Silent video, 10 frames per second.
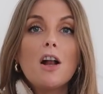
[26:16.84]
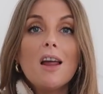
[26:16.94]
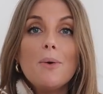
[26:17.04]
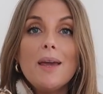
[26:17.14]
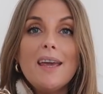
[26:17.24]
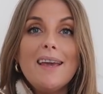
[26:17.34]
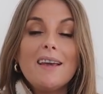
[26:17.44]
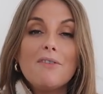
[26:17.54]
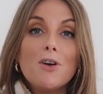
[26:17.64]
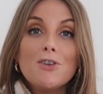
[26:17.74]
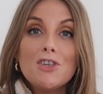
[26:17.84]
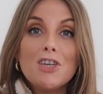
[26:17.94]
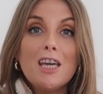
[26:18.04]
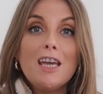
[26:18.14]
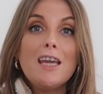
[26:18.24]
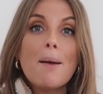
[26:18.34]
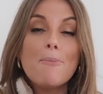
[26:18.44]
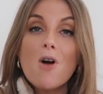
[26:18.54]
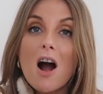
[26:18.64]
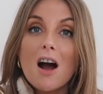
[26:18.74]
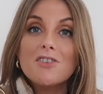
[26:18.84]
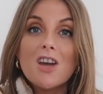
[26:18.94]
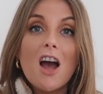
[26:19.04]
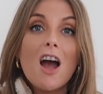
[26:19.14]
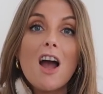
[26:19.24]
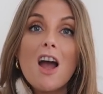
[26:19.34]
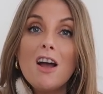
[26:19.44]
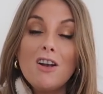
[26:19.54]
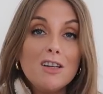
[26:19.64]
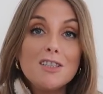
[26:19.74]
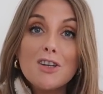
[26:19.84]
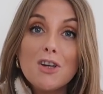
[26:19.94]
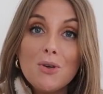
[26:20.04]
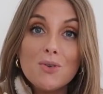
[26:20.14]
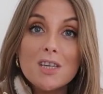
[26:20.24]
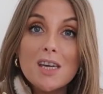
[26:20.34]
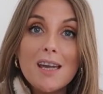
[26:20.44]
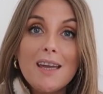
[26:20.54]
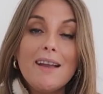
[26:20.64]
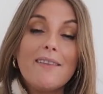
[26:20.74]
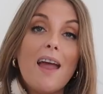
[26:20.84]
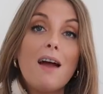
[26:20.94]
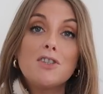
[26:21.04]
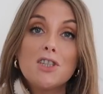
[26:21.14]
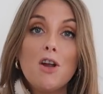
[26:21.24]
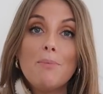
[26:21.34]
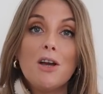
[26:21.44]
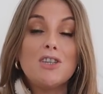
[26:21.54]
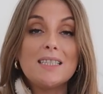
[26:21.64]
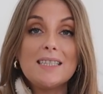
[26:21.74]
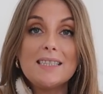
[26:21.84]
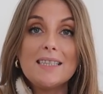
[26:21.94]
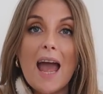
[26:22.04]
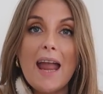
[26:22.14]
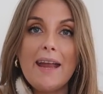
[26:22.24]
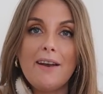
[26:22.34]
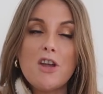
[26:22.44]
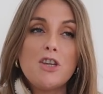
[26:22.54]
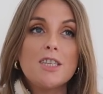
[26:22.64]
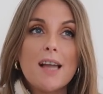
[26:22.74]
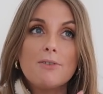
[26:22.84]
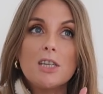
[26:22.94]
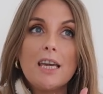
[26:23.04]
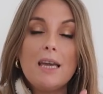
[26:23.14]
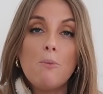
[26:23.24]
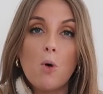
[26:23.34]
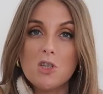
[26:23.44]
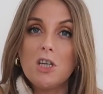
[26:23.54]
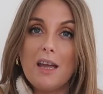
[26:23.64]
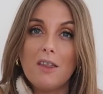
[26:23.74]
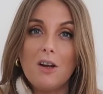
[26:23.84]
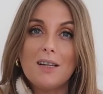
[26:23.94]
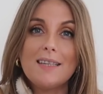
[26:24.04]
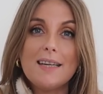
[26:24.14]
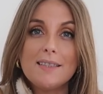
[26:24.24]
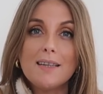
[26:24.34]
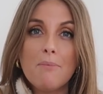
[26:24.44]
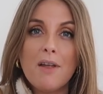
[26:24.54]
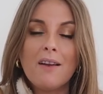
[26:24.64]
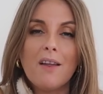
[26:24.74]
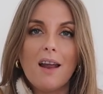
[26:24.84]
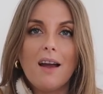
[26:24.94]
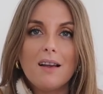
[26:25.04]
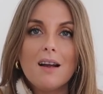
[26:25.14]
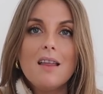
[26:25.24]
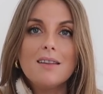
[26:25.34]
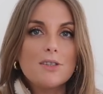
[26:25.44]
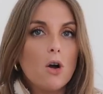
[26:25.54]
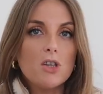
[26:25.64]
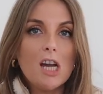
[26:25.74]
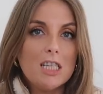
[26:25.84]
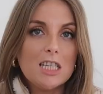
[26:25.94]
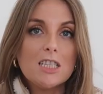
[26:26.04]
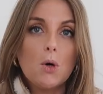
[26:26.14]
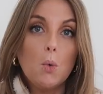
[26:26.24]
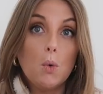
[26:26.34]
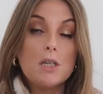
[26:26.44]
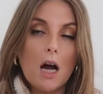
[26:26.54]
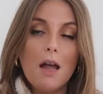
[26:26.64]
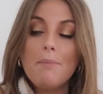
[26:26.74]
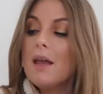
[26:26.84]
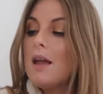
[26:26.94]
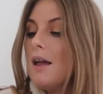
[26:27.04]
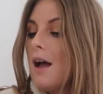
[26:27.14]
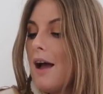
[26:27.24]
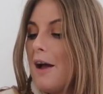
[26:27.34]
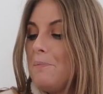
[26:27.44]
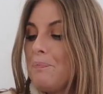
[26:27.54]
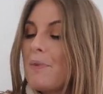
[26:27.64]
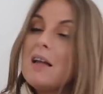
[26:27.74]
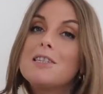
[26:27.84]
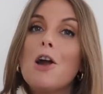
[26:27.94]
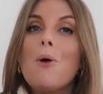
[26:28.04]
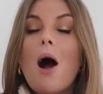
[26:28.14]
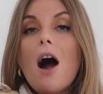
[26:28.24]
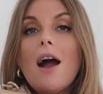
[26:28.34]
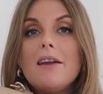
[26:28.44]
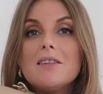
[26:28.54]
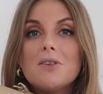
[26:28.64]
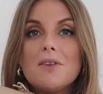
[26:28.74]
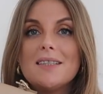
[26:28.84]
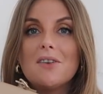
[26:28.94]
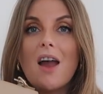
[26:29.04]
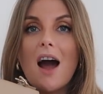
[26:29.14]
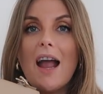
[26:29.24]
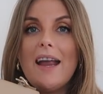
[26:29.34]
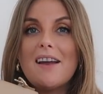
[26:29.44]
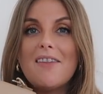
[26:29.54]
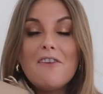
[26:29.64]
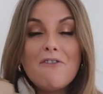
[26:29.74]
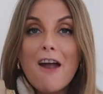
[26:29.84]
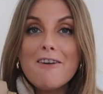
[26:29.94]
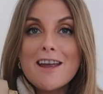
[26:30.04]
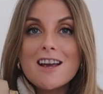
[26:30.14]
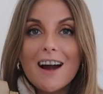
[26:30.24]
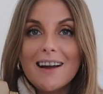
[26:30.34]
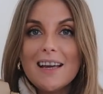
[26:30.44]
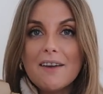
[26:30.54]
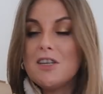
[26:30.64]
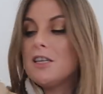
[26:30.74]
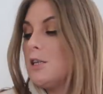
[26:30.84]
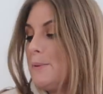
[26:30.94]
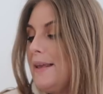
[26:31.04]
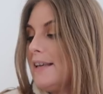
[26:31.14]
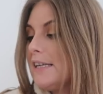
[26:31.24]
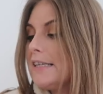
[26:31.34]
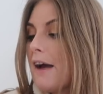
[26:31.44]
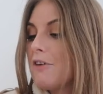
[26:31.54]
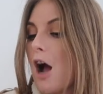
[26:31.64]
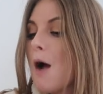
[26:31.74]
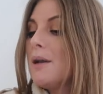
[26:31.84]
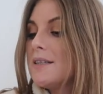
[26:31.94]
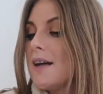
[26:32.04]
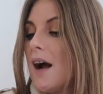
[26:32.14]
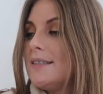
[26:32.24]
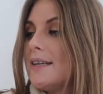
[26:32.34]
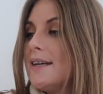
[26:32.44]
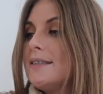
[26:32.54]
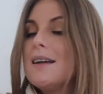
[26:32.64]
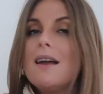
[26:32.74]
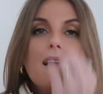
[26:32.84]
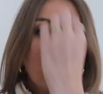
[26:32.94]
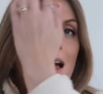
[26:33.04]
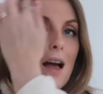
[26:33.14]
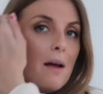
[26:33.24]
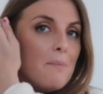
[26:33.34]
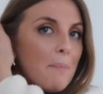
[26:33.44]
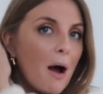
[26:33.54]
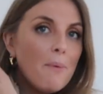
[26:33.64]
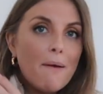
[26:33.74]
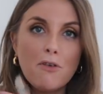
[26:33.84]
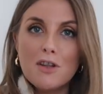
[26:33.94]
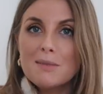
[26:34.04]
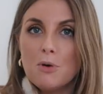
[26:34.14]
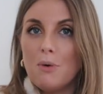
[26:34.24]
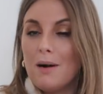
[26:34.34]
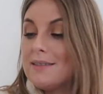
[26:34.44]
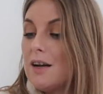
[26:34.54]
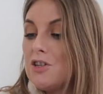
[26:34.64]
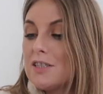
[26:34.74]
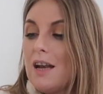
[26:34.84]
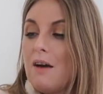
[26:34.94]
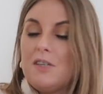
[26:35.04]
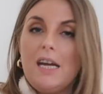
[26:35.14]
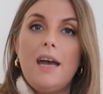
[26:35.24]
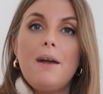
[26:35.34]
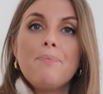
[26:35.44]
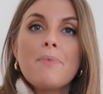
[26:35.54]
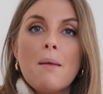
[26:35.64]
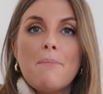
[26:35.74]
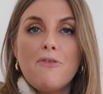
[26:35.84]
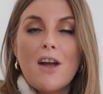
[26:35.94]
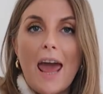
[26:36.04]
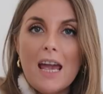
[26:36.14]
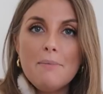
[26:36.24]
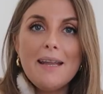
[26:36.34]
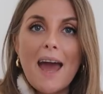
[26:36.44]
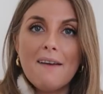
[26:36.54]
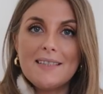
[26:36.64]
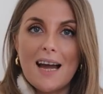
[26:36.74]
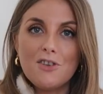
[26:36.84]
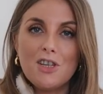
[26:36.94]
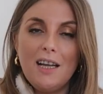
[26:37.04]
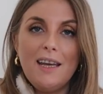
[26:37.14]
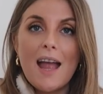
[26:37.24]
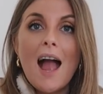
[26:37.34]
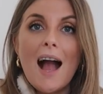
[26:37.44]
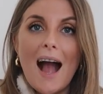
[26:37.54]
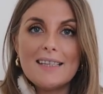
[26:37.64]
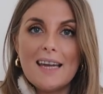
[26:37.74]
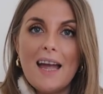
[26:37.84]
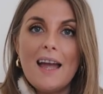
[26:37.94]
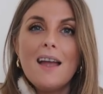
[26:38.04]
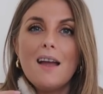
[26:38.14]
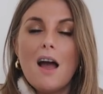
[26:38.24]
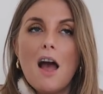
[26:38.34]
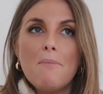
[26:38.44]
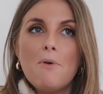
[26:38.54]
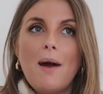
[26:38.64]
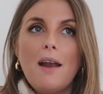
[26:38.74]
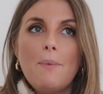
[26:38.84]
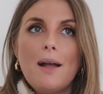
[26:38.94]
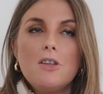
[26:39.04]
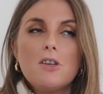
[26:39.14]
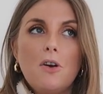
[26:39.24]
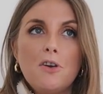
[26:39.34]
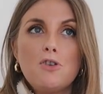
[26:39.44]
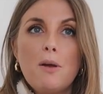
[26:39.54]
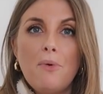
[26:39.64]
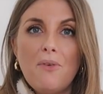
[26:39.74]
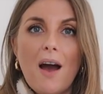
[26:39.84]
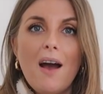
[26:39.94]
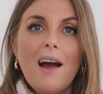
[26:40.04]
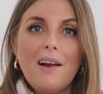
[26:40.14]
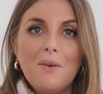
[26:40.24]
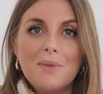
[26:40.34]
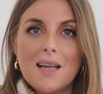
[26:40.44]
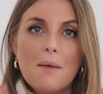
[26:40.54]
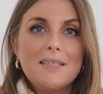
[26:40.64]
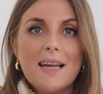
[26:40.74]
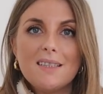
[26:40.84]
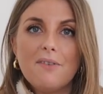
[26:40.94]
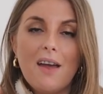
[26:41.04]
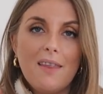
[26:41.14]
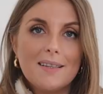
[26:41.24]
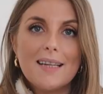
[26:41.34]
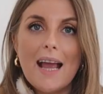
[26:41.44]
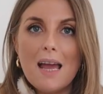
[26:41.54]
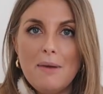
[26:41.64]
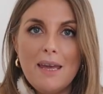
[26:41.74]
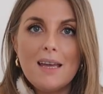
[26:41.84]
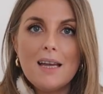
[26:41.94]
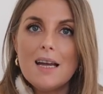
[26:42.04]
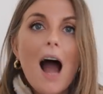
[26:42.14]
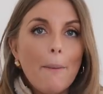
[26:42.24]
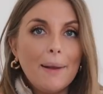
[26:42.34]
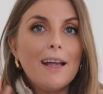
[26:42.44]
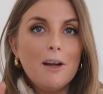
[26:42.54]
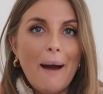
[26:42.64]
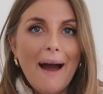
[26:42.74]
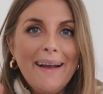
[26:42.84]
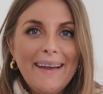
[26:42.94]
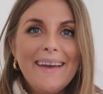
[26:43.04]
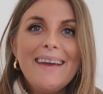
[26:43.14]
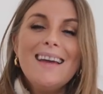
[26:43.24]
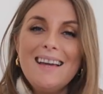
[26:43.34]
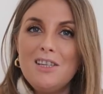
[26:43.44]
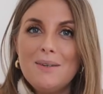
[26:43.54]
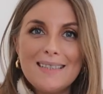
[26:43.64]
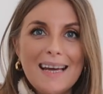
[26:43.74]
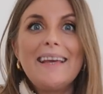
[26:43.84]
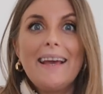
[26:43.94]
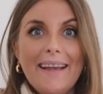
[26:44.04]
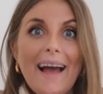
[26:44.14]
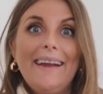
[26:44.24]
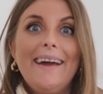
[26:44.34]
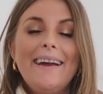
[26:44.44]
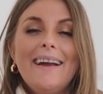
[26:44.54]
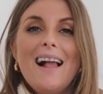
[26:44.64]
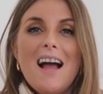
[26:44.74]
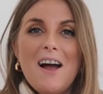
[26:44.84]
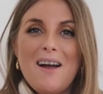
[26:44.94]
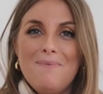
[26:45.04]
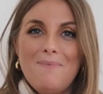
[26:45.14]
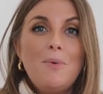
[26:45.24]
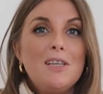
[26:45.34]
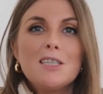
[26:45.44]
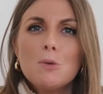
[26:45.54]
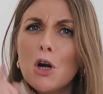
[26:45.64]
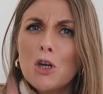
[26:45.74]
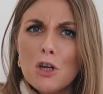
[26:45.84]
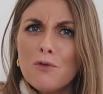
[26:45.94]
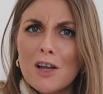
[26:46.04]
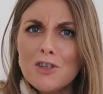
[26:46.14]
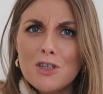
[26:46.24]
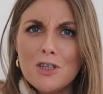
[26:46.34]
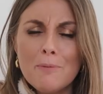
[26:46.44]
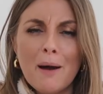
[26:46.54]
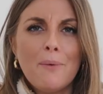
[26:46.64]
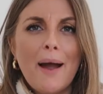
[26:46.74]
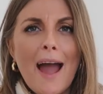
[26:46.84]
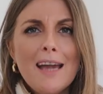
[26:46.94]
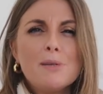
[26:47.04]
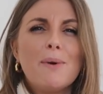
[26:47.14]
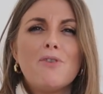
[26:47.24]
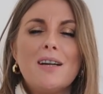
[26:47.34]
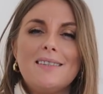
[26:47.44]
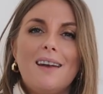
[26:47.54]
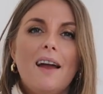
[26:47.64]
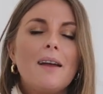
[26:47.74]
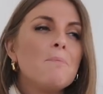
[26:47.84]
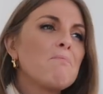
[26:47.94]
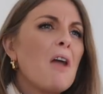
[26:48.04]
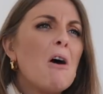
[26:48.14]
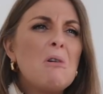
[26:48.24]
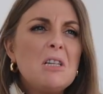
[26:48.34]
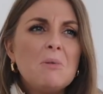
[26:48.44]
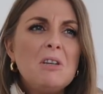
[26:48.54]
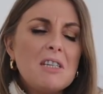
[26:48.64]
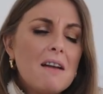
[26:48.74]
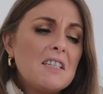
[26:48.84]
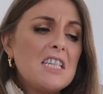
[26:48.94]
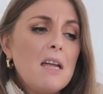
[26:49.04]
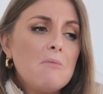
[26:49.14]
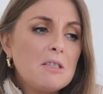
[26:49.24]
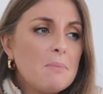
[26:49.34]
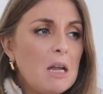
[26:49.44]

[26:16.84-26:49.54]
Chloe, Givenchy, Prada, loads of Gucci, they have so much, it's insane. You just have to keep watching it though, because it is something that like the stock changes all the time. Um, so I saw this online and they very kind of gifted it to me. They did have a couple of sizes, um, but I went for the small one because I just loved it. My friend Amy Neves actually had it um, when I went on a trip with her, and I was like obsessed with it, and I was like, Amy, I'm going to get it back, and she was like, get it. Um, which is what a good friend should do, by the way. I hate it when friends are like, oh, I don't want you to have the same as